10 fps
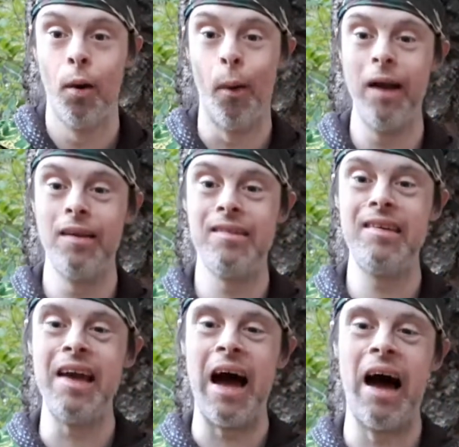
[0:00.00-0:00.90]
What does
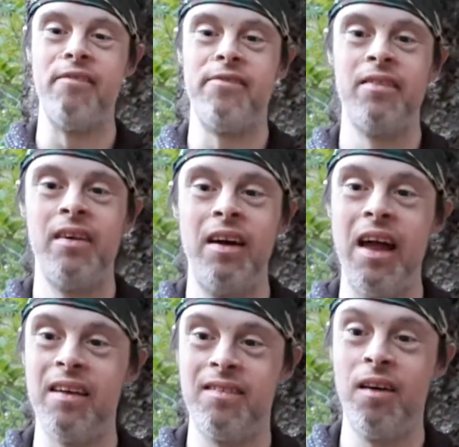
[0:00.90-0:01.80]
sea have? It
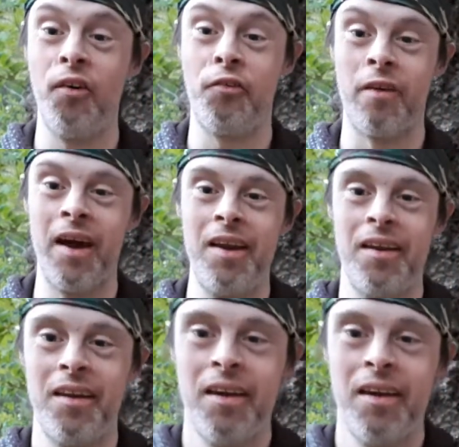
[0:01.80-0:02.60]
has salt, right?